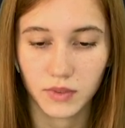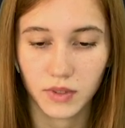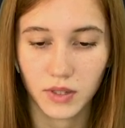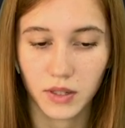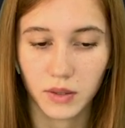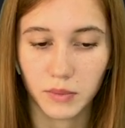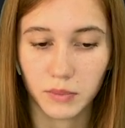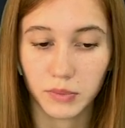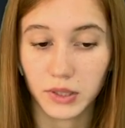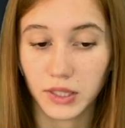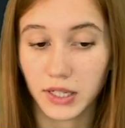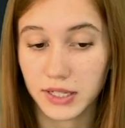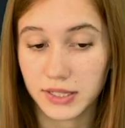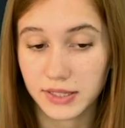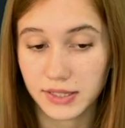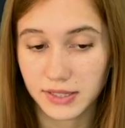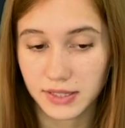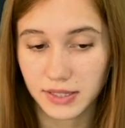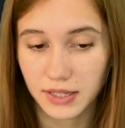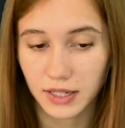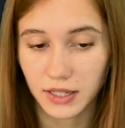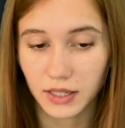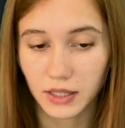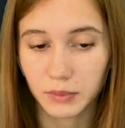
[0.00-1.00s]
Plus
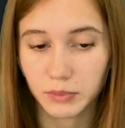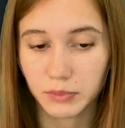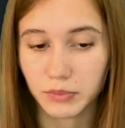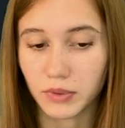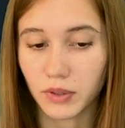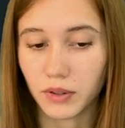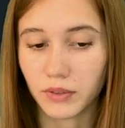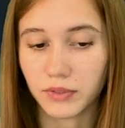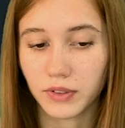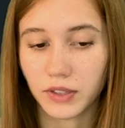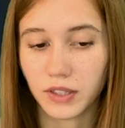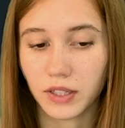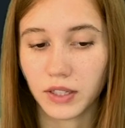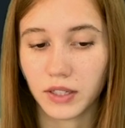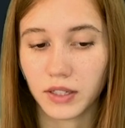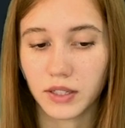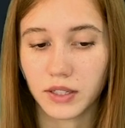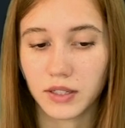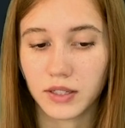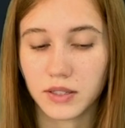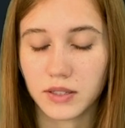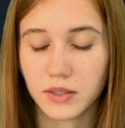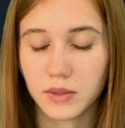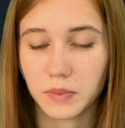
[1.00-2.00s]
deal profit
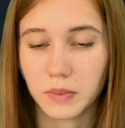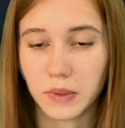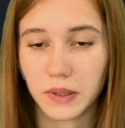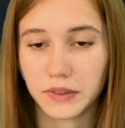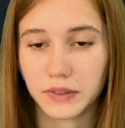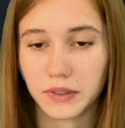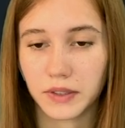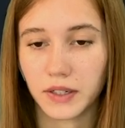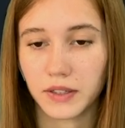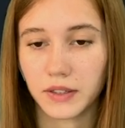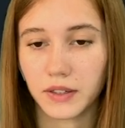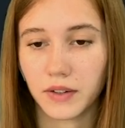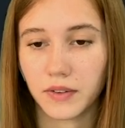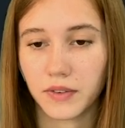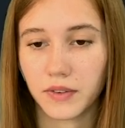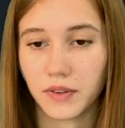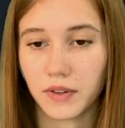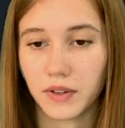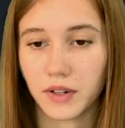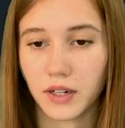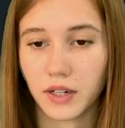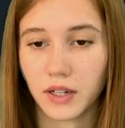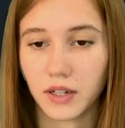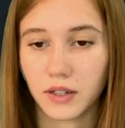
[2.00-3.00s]
is
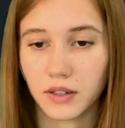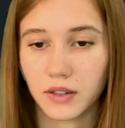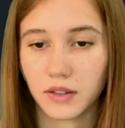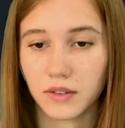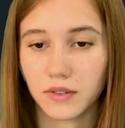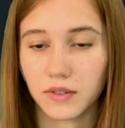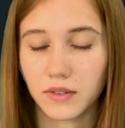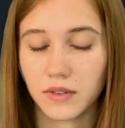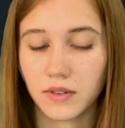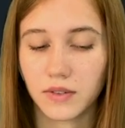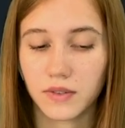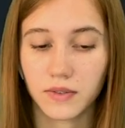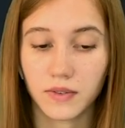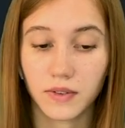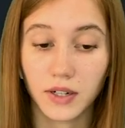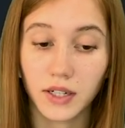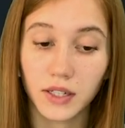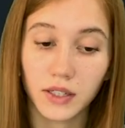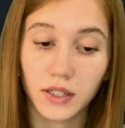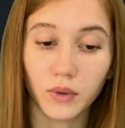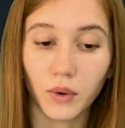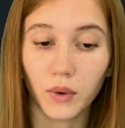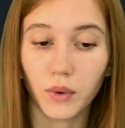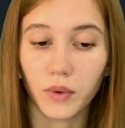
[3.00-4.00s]

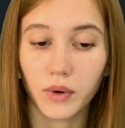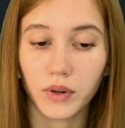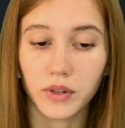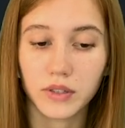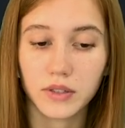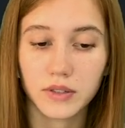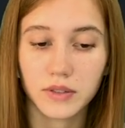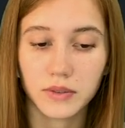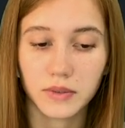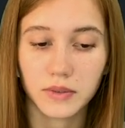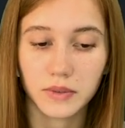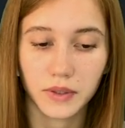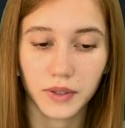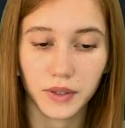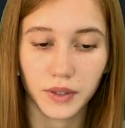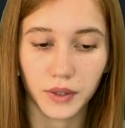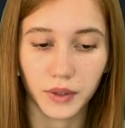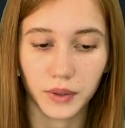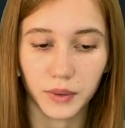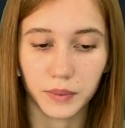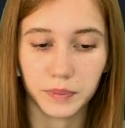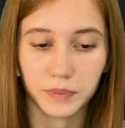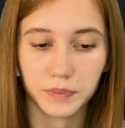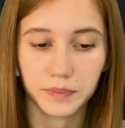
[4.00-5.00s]
$133. Good.
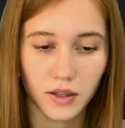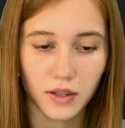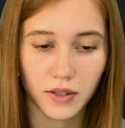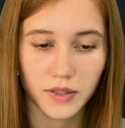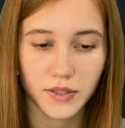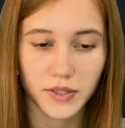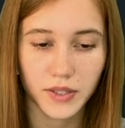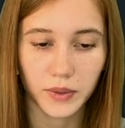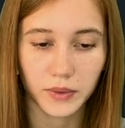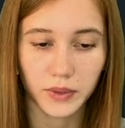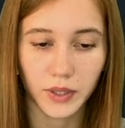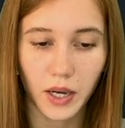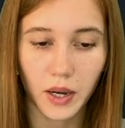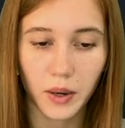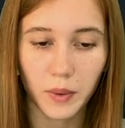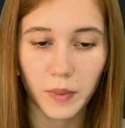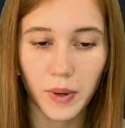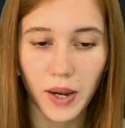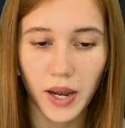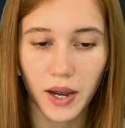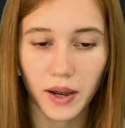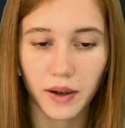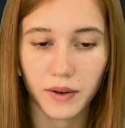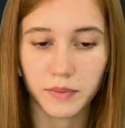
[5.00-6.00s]
So now we
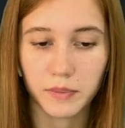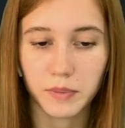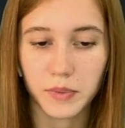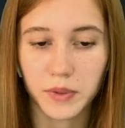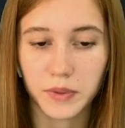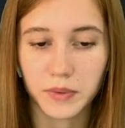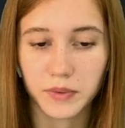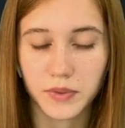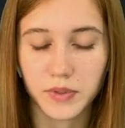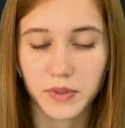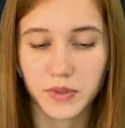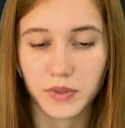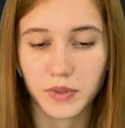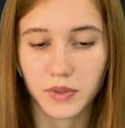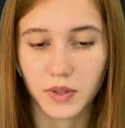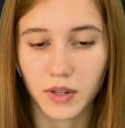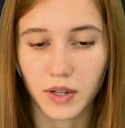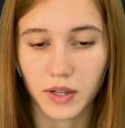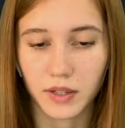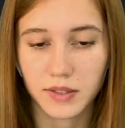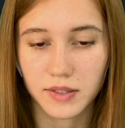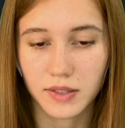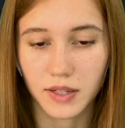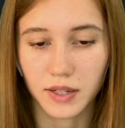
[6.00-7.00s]
have moved to the
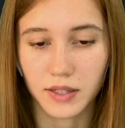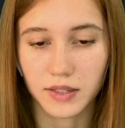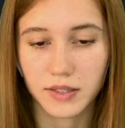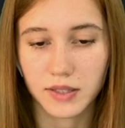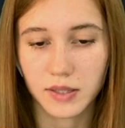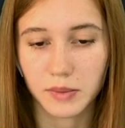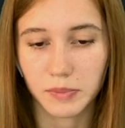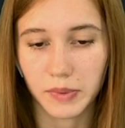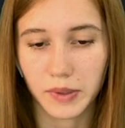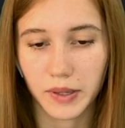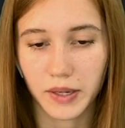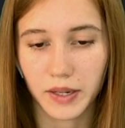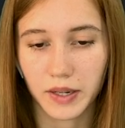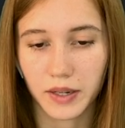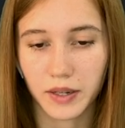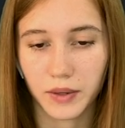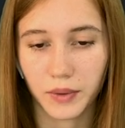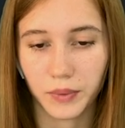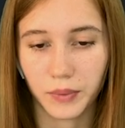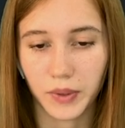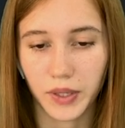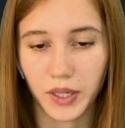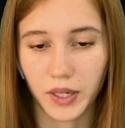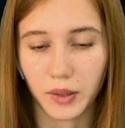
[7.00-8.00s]
next concept where
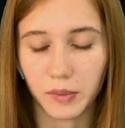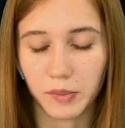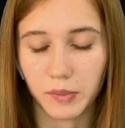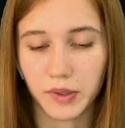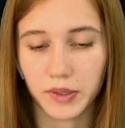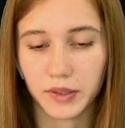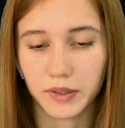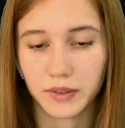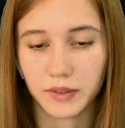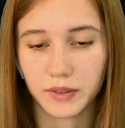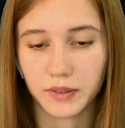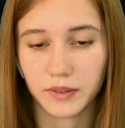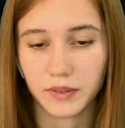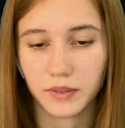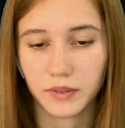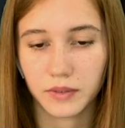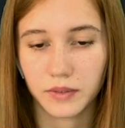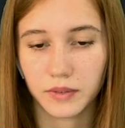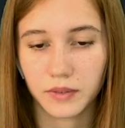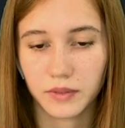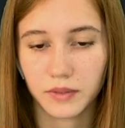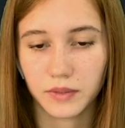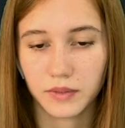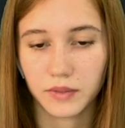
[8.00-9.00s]
we open
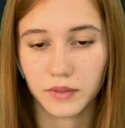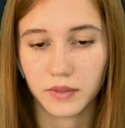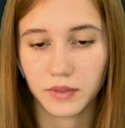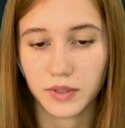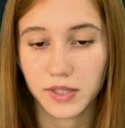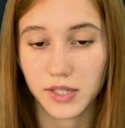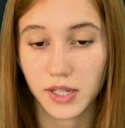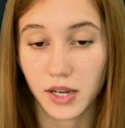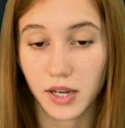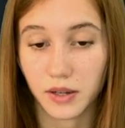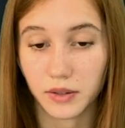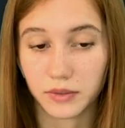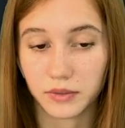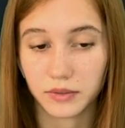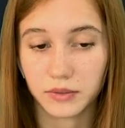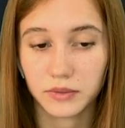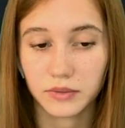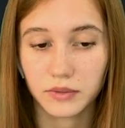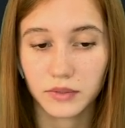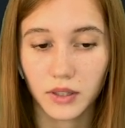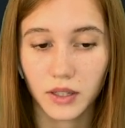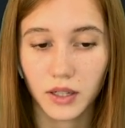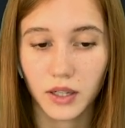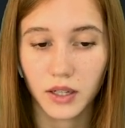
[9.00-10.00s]
down.
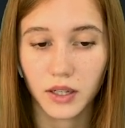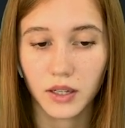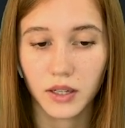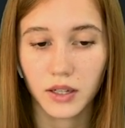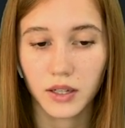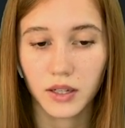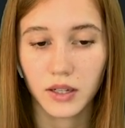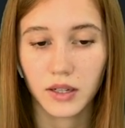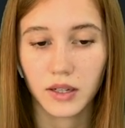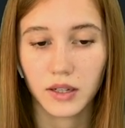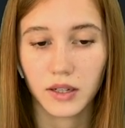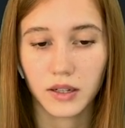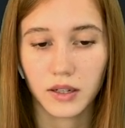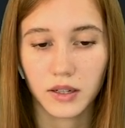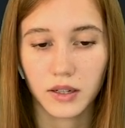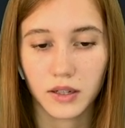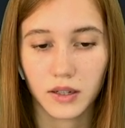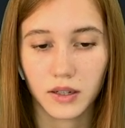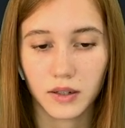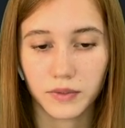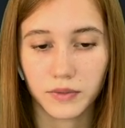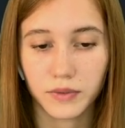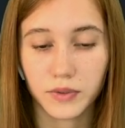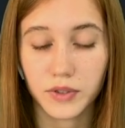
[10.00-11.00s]

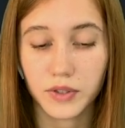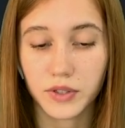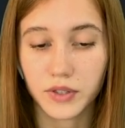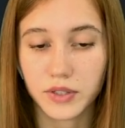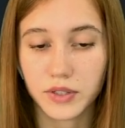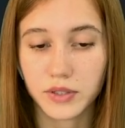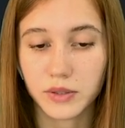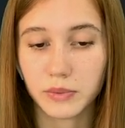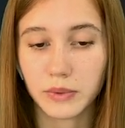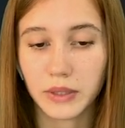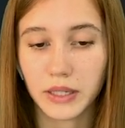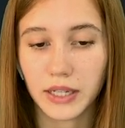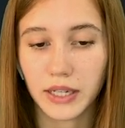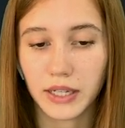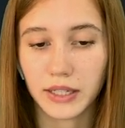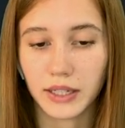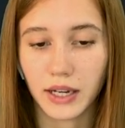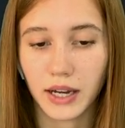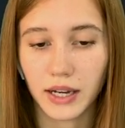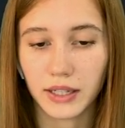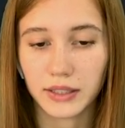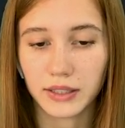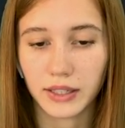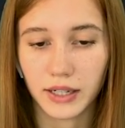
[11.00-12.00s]
First, we can
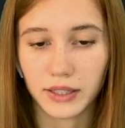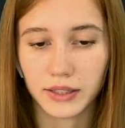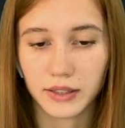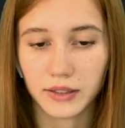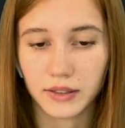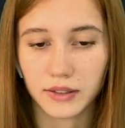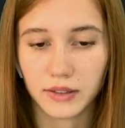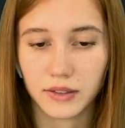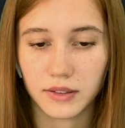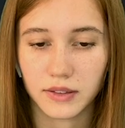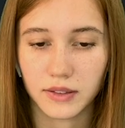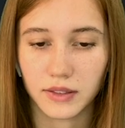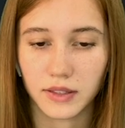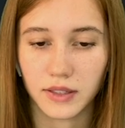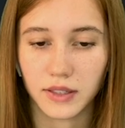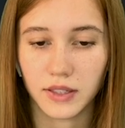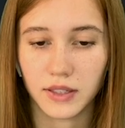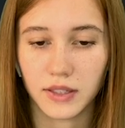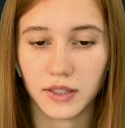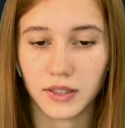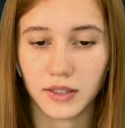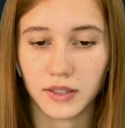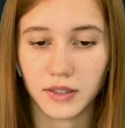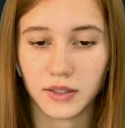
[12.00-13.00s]
highlight
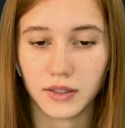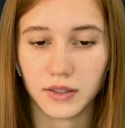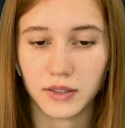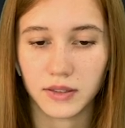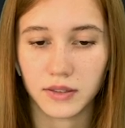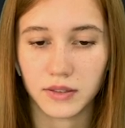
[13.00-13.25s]
the